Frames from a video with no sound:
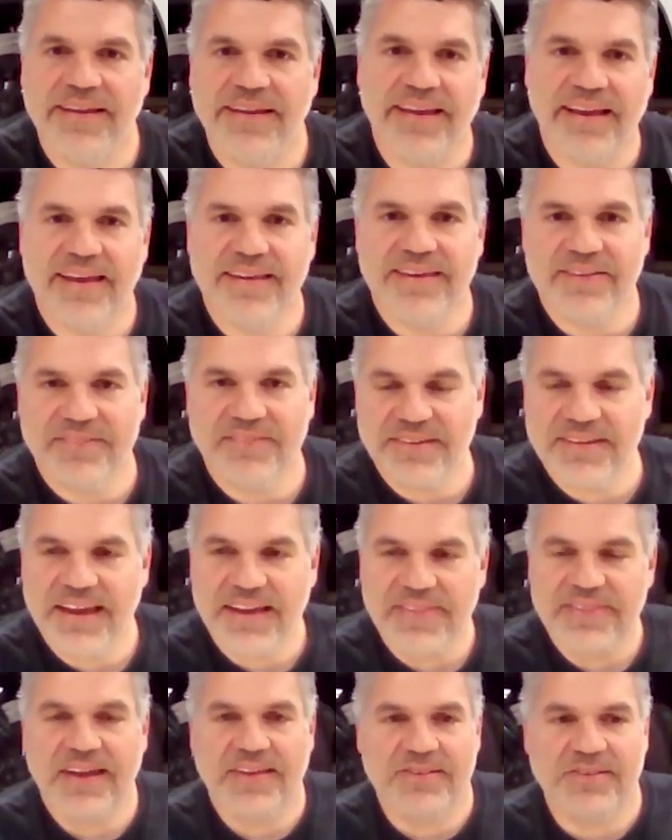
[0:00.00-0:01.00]
And to
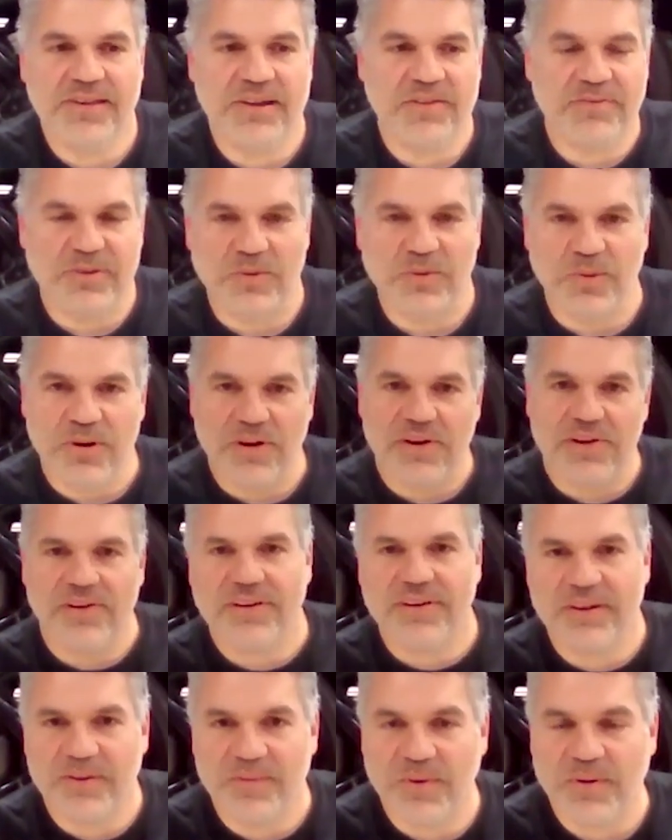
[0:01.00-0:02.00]
get that stuff to
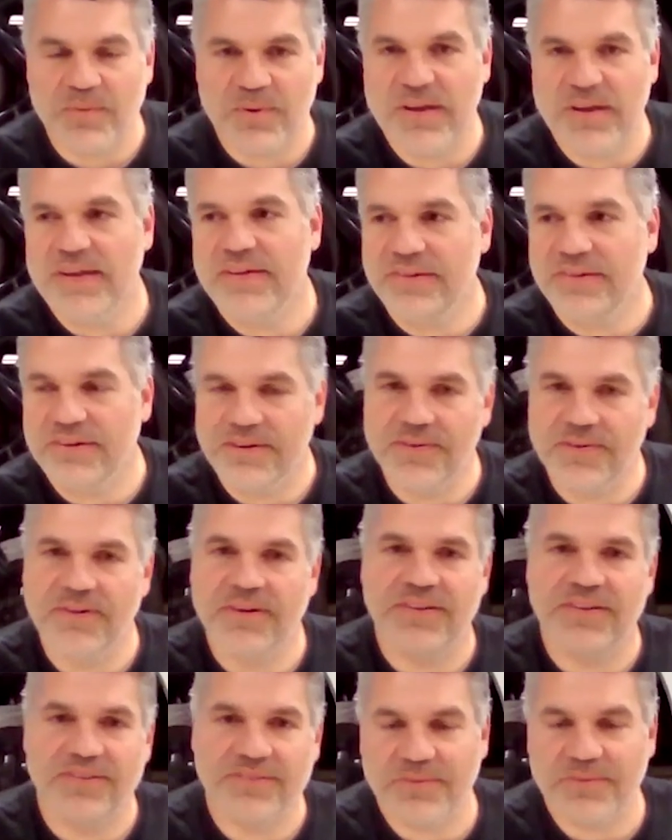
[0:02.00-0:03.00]
work, what we do
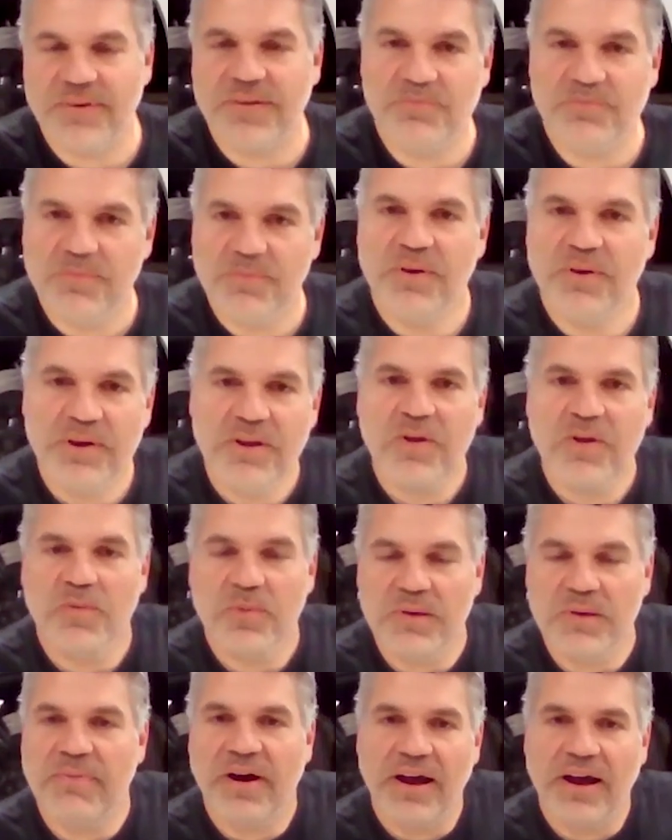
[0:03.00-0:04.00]
is
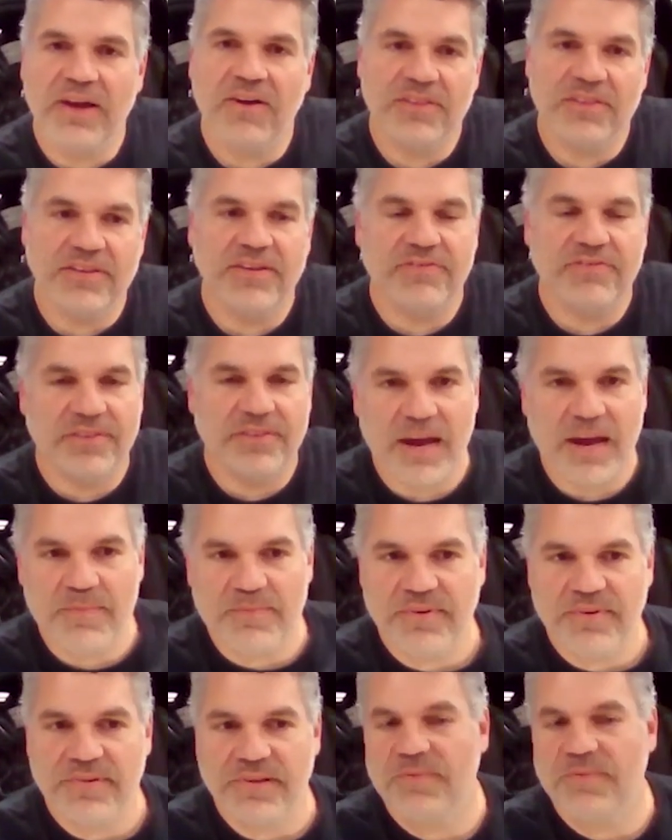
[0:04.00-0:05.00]
we buy all the different
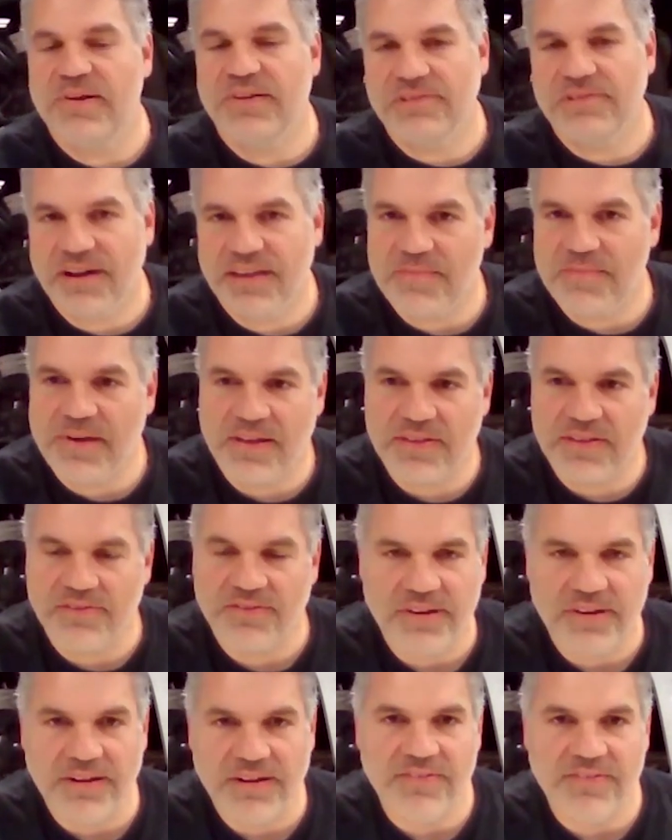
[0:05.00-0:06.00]
options and we try them out
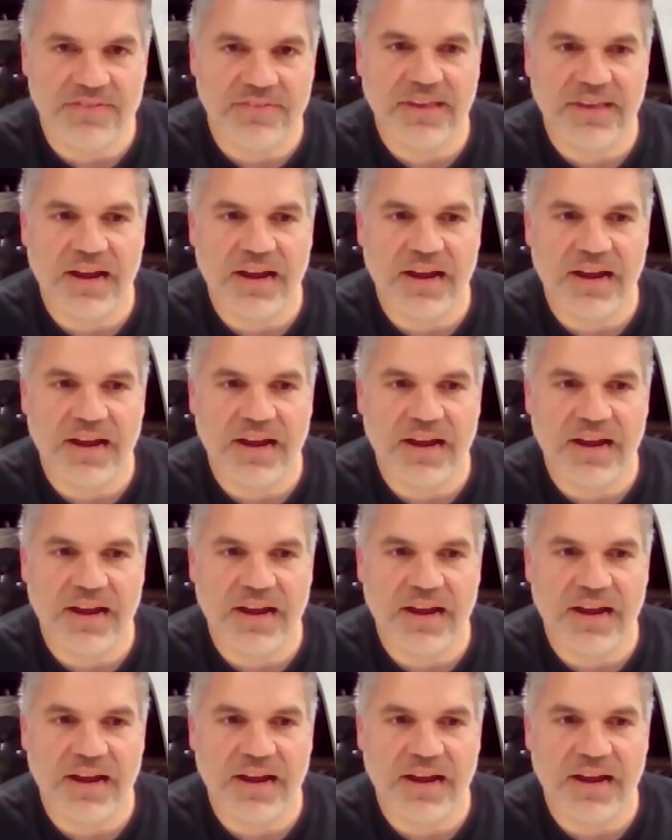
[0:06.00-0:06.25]
ourselves.